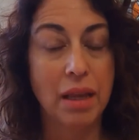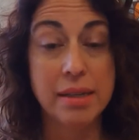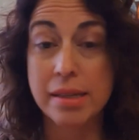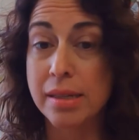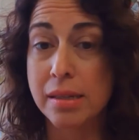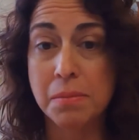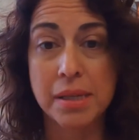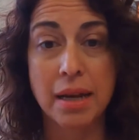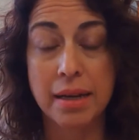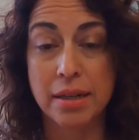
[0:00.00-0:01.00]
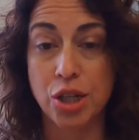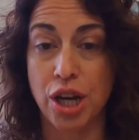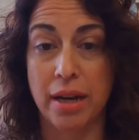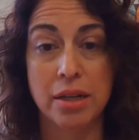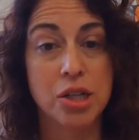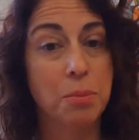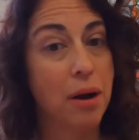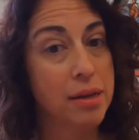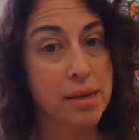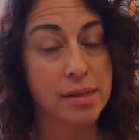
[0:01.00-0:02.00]
systems that need to change,
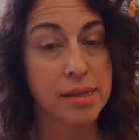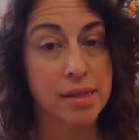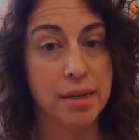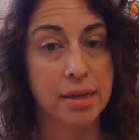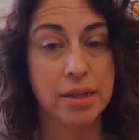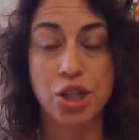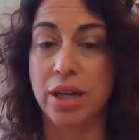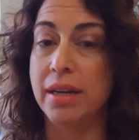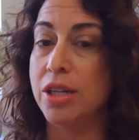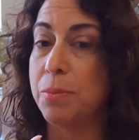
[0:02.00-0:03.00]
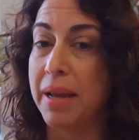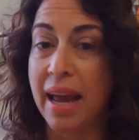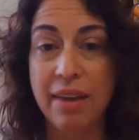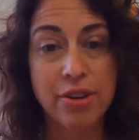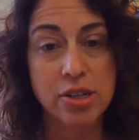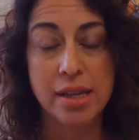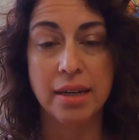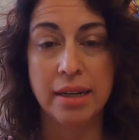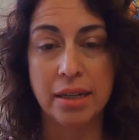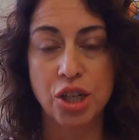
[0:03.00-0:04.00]
processes that need to change, behaviors that
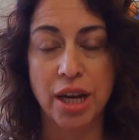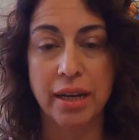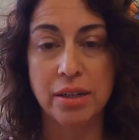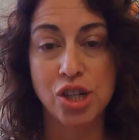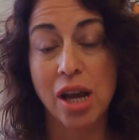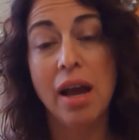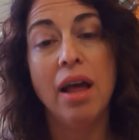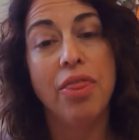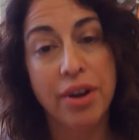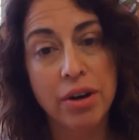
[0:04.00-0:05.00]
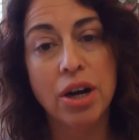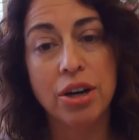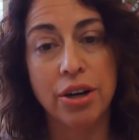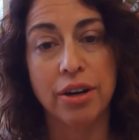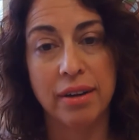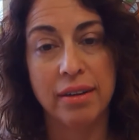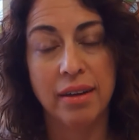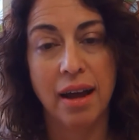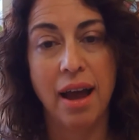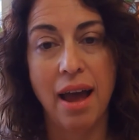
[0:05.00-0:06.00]
need to change, they're heard
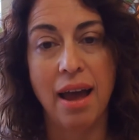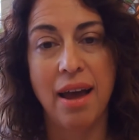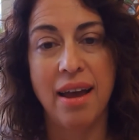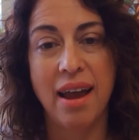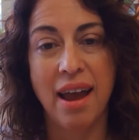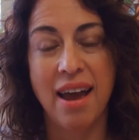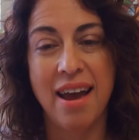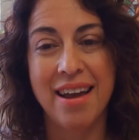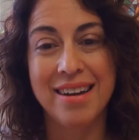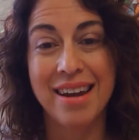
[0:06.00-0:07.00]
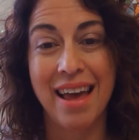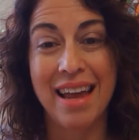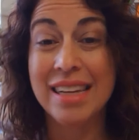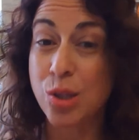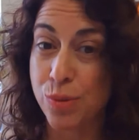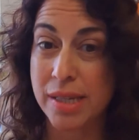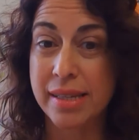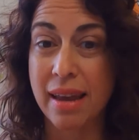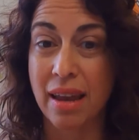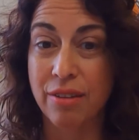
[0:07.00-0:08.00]
and, and it's
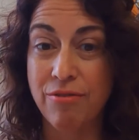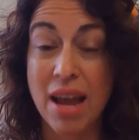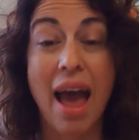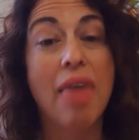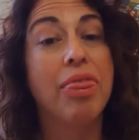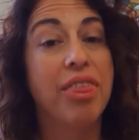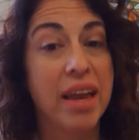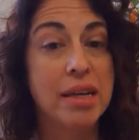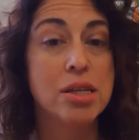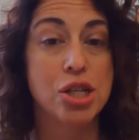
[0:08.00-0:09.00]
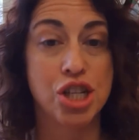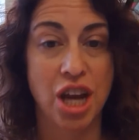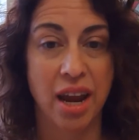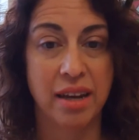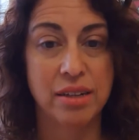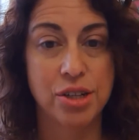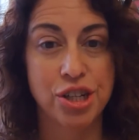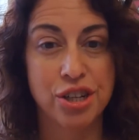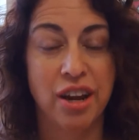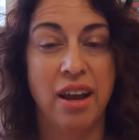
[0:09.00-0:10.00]
received and things
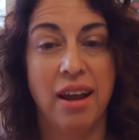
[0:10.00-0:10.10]
change.